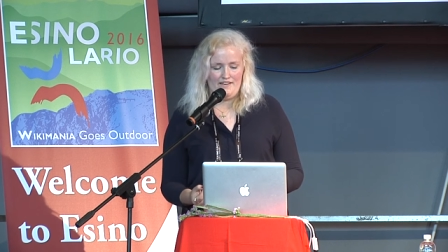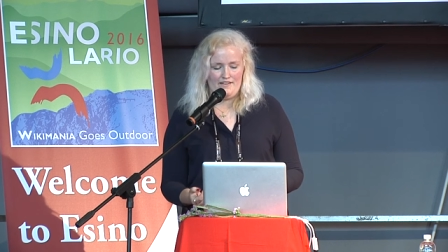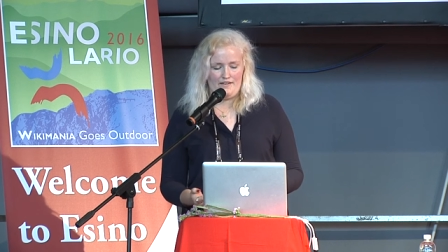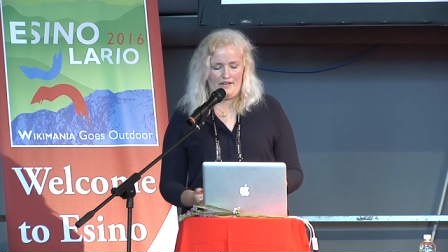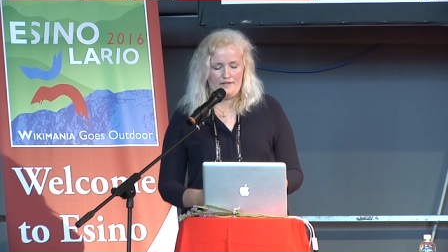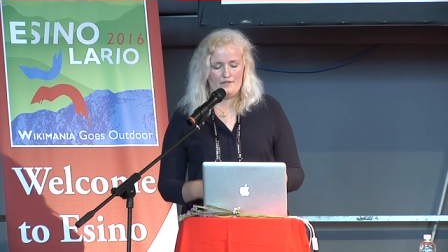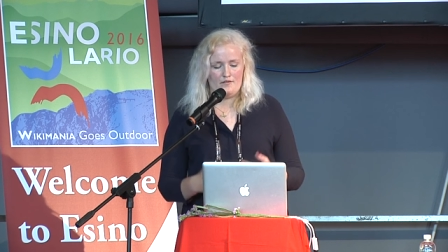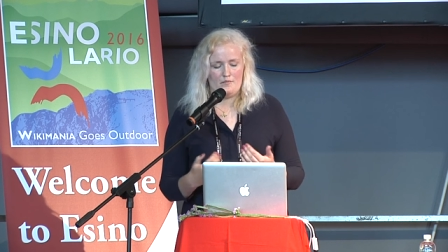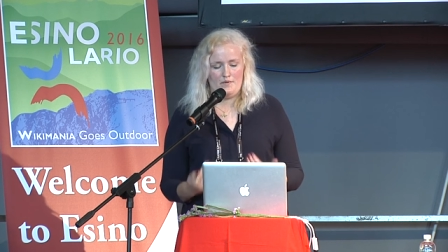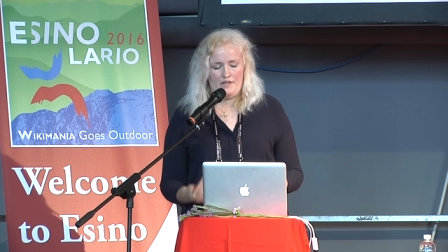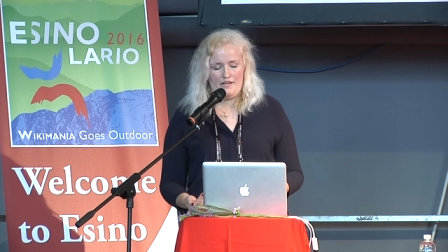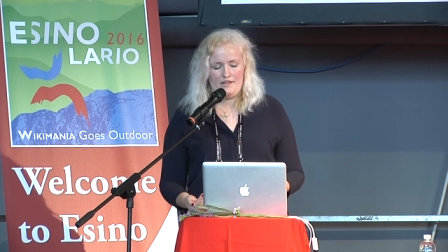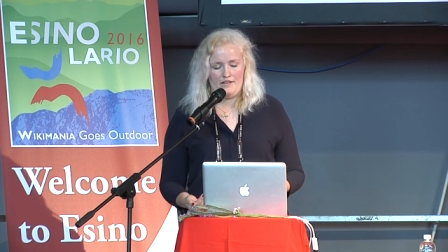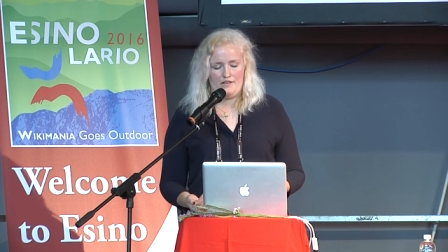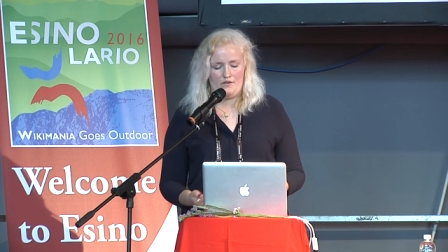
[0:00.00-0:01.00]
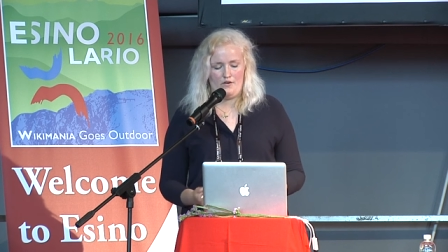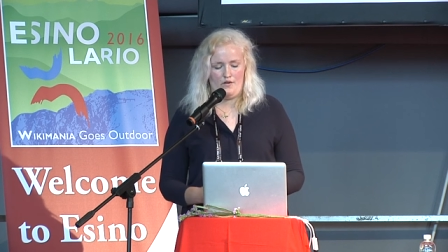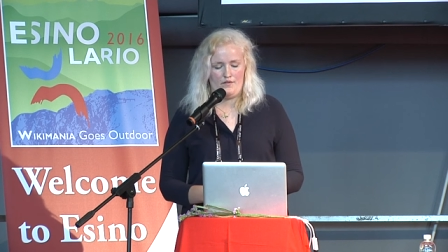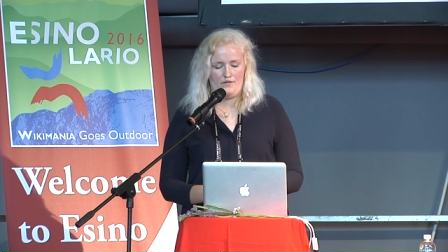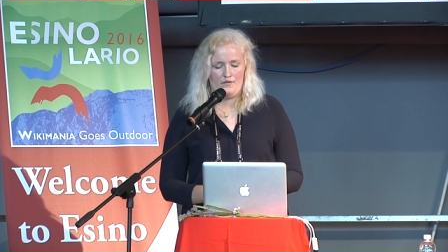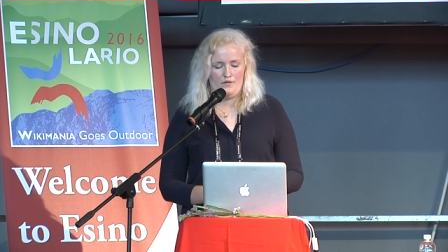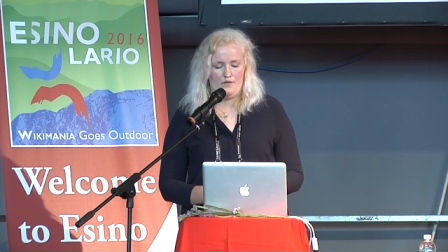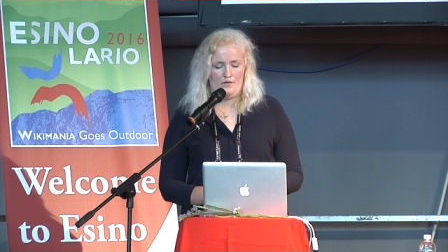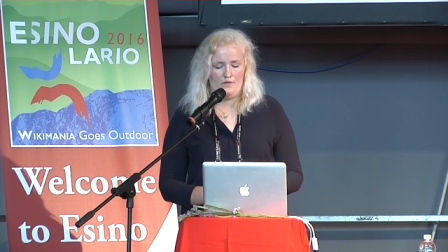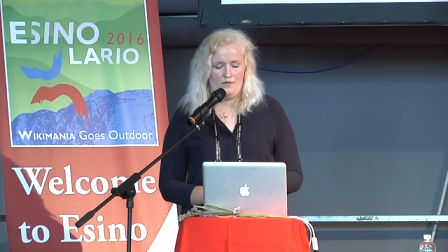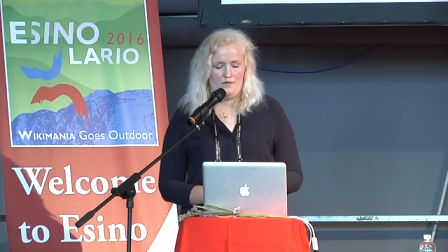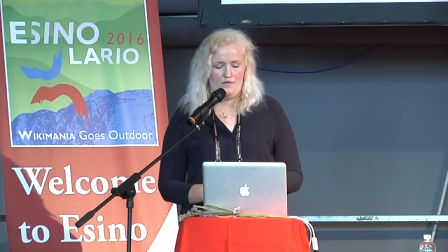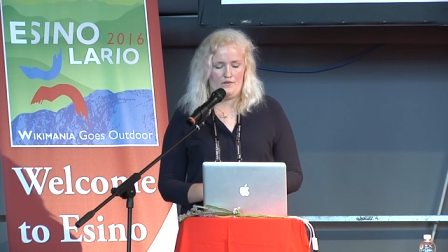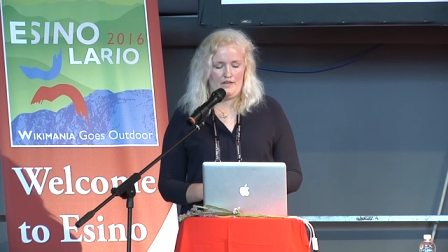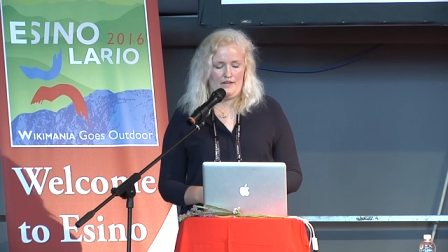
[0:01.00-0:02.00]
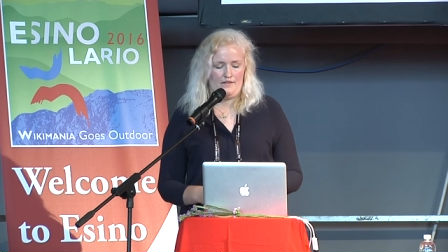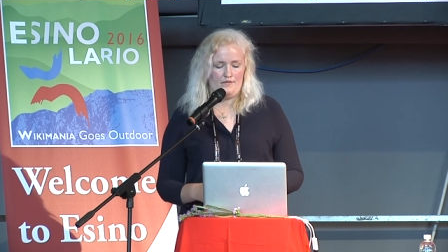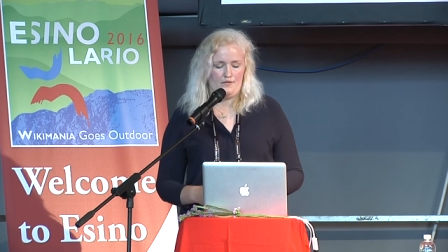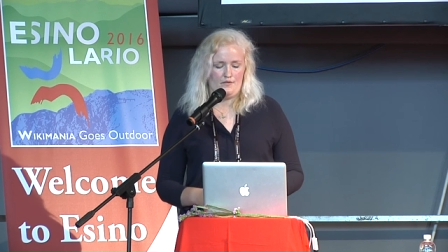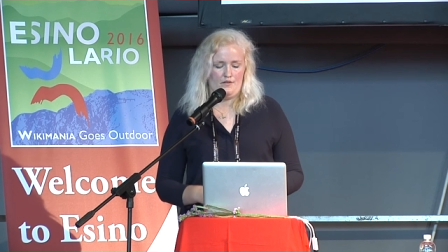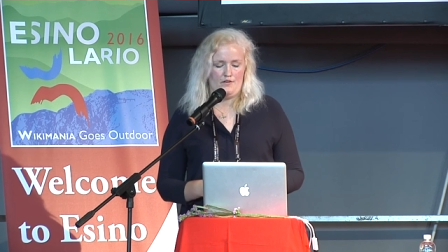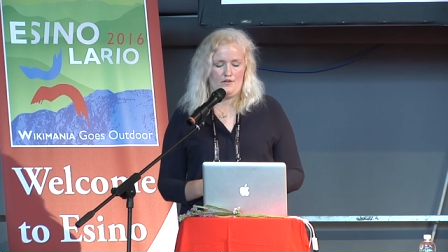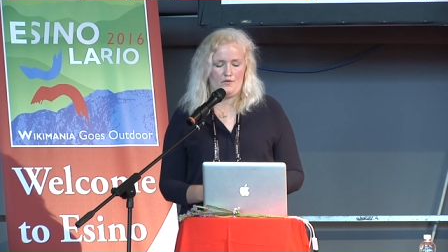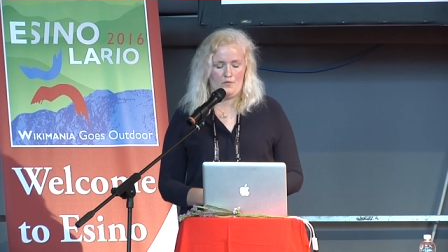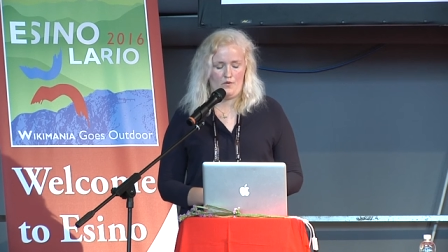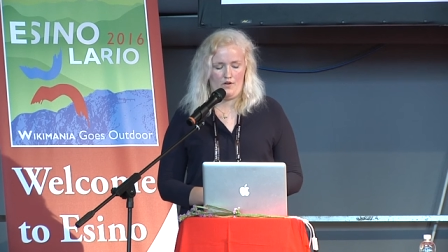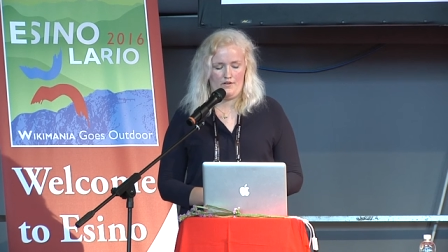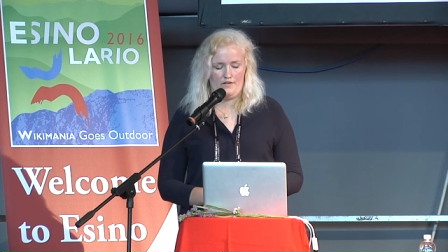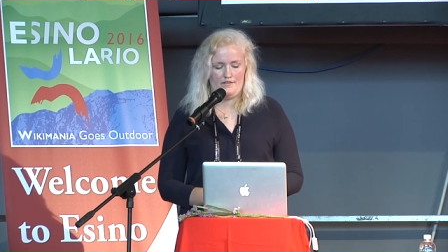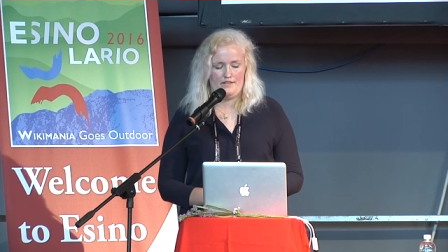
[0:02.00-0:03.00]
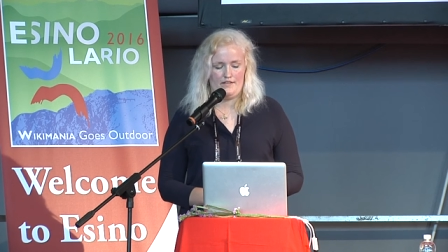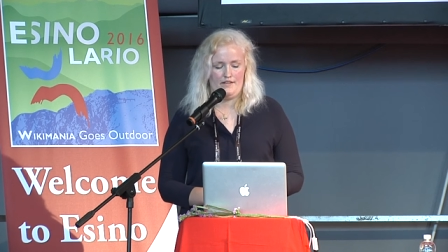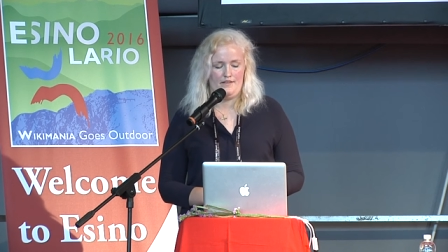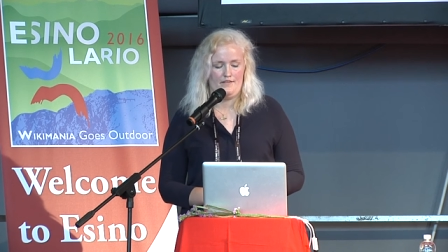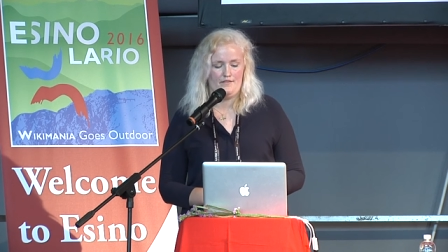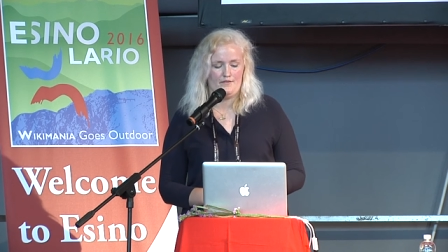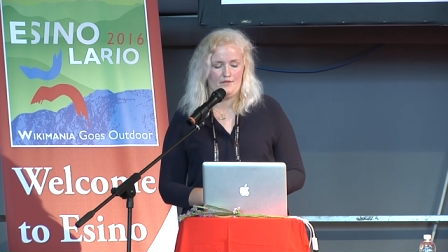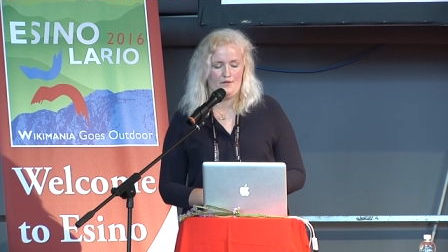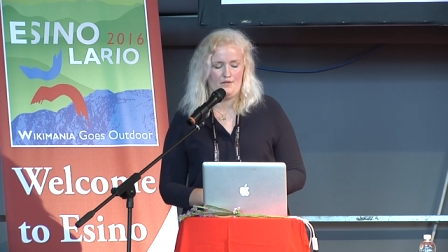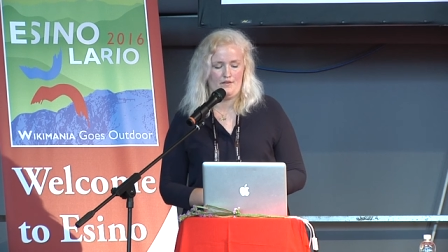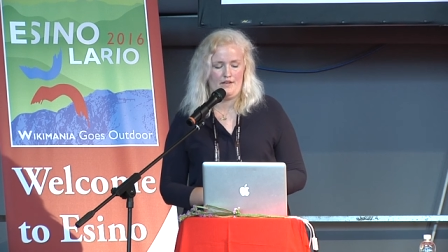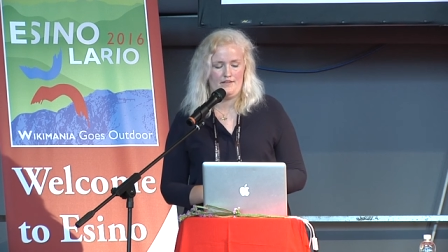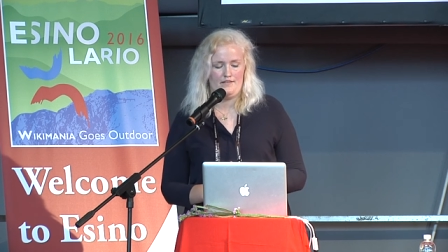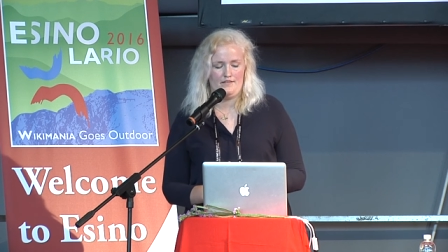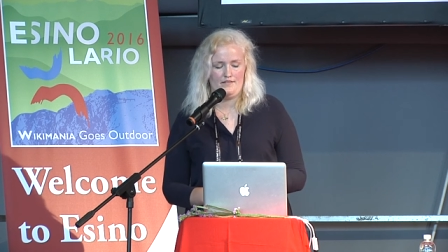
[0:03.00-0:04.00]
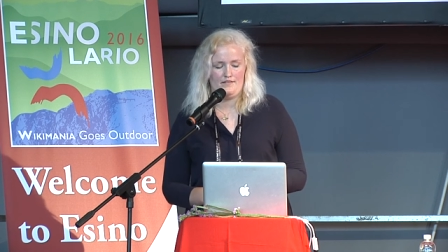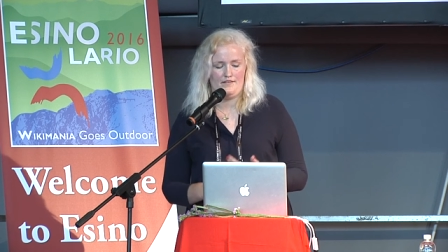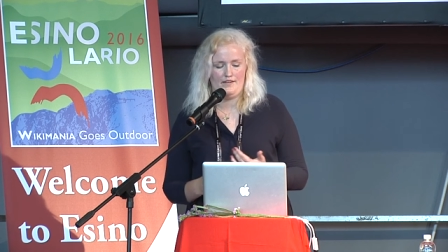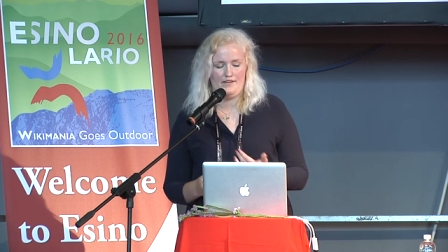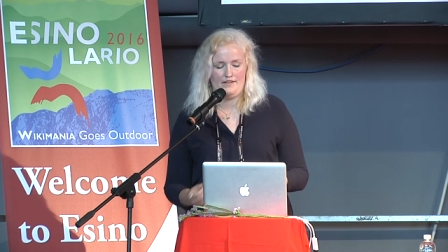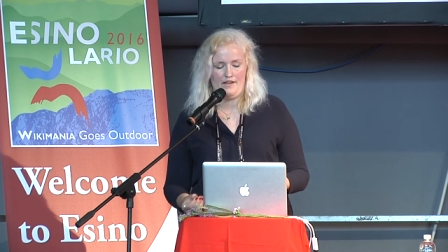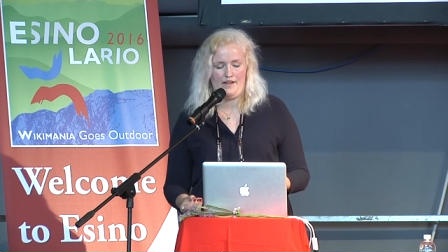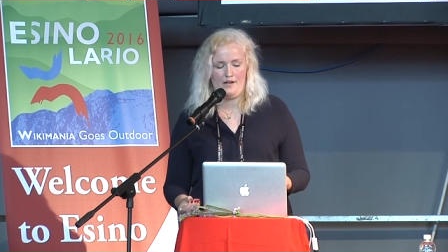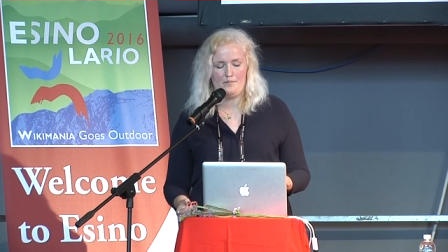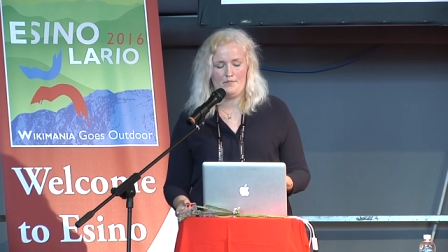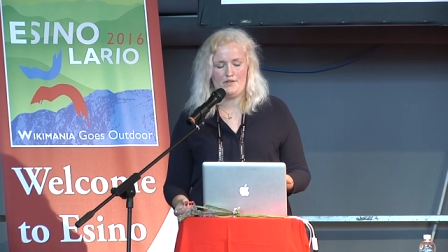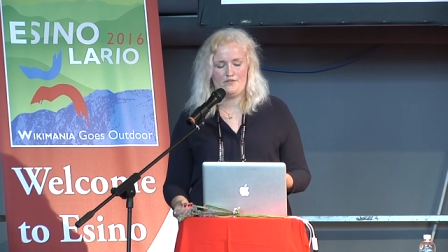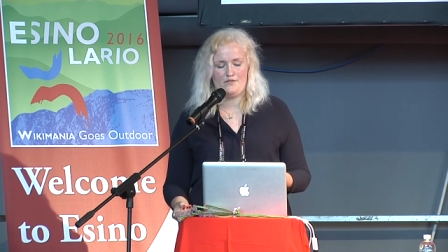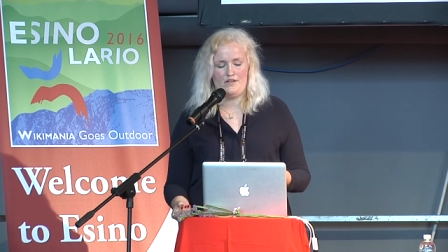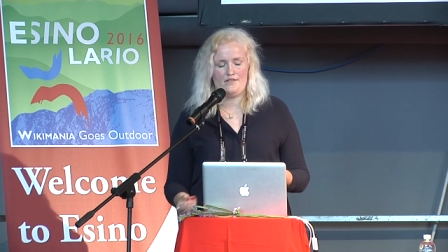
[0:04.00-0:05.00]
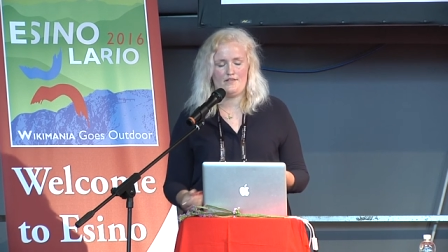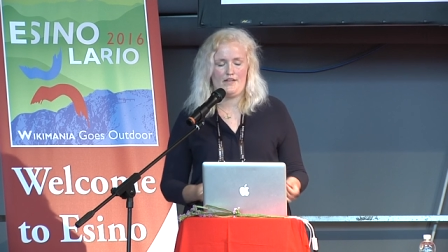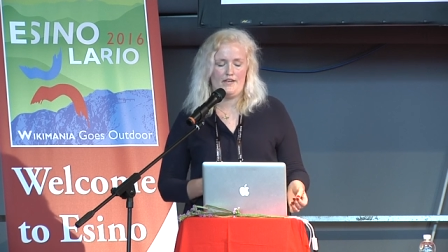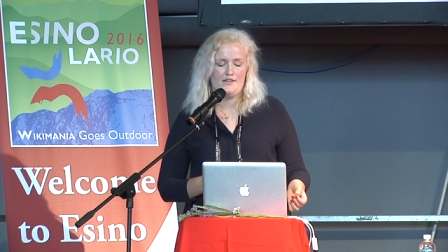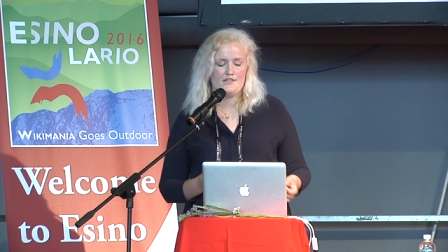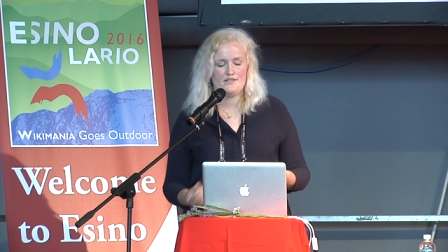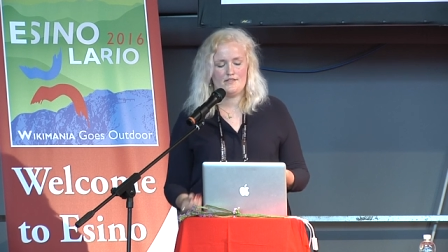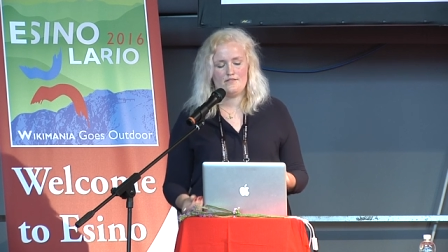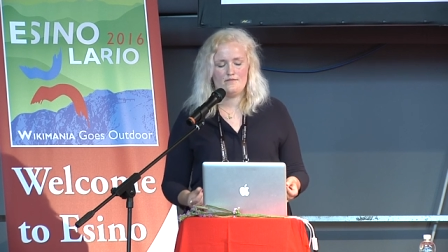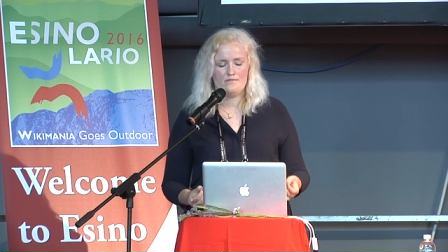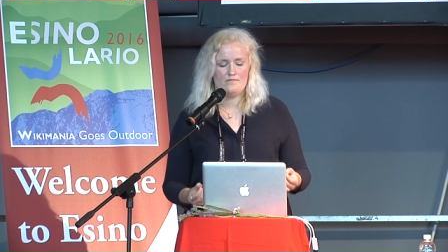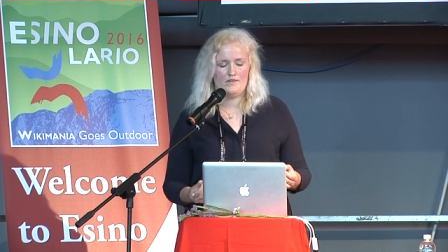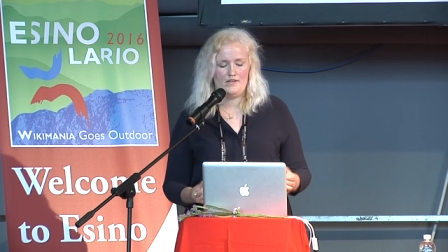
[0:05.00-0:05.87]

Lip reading: not so big and also not so good in quality. So they need help in translation.